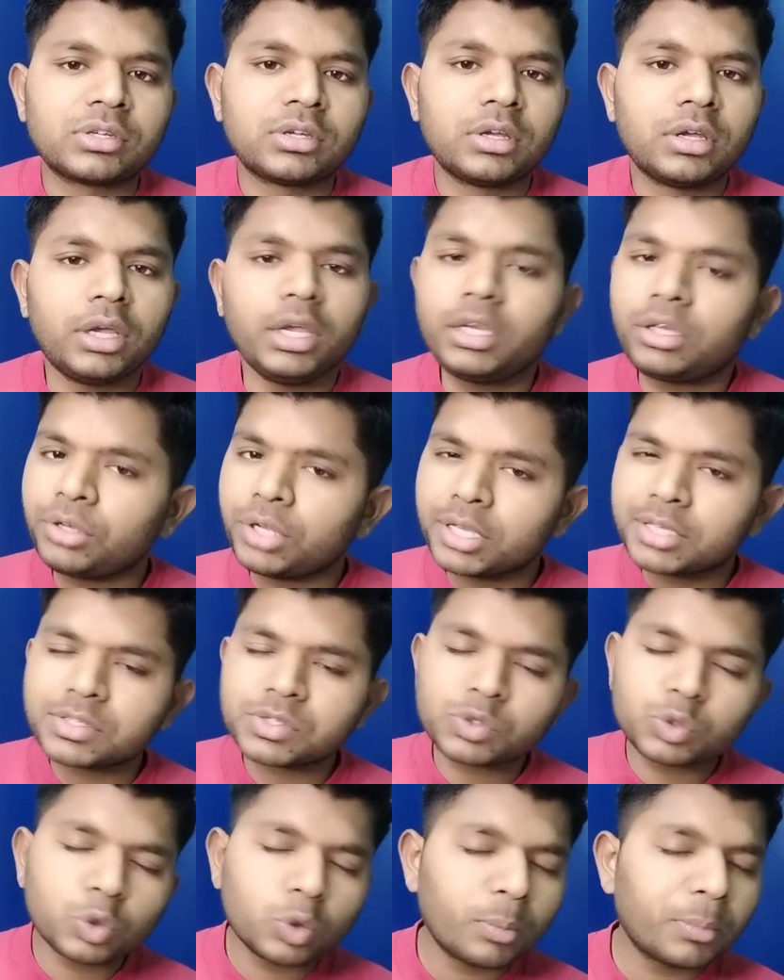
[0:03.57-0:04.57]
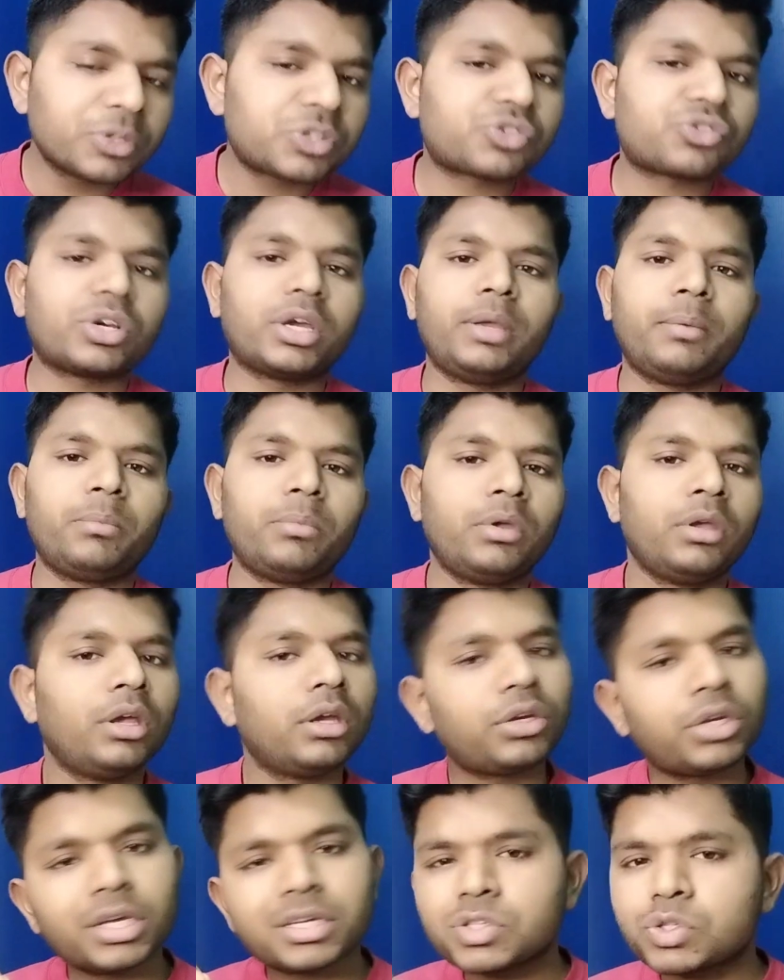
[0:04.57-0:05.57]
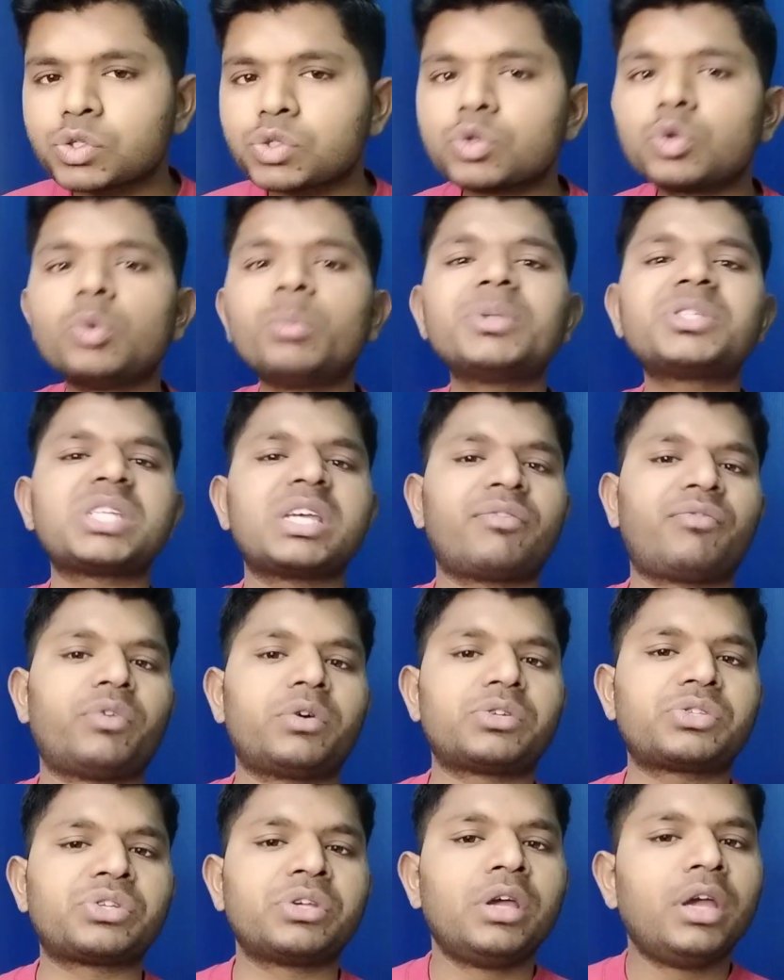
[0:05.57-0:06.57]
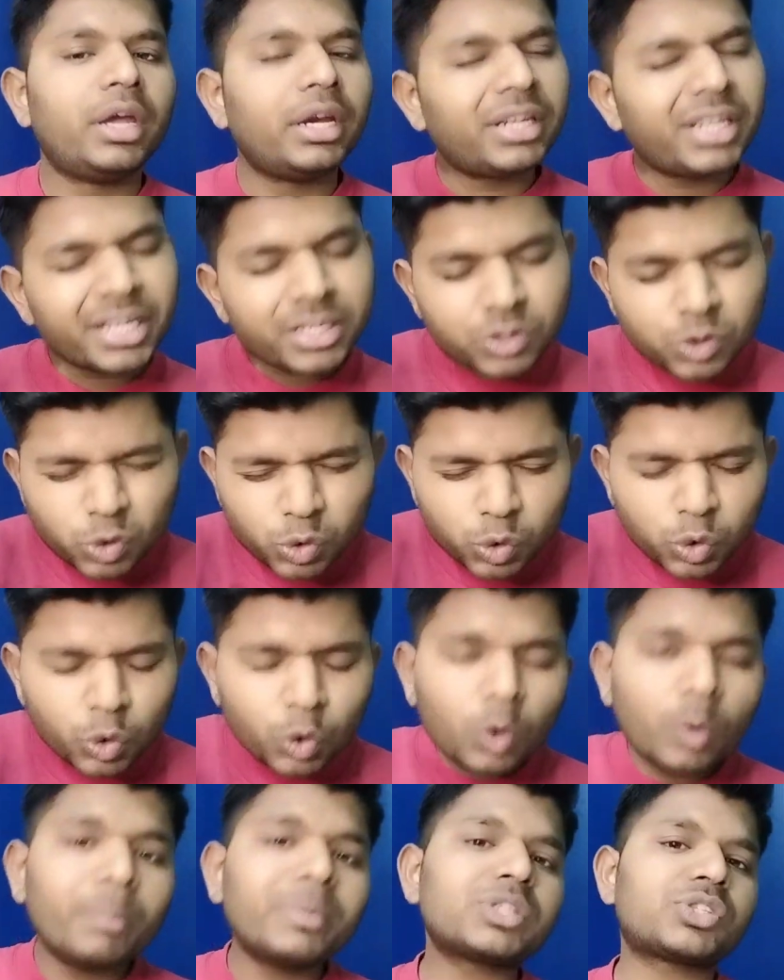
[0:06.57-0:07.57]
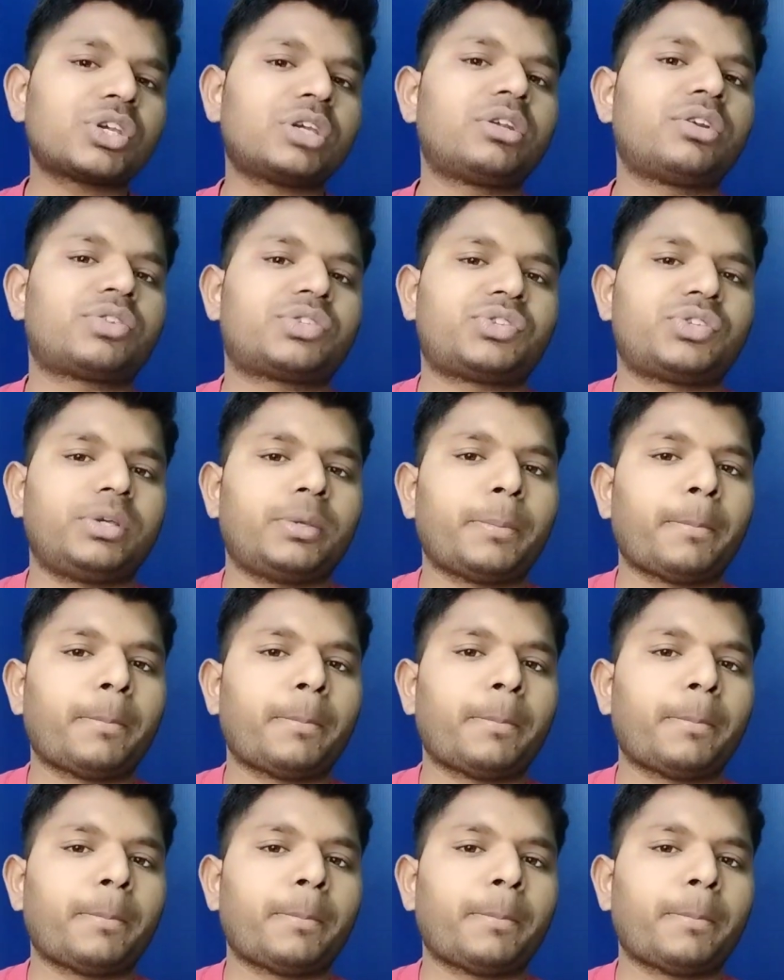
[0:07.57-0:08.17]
It takes so much time. It takes so much efforts. It takes so much energy.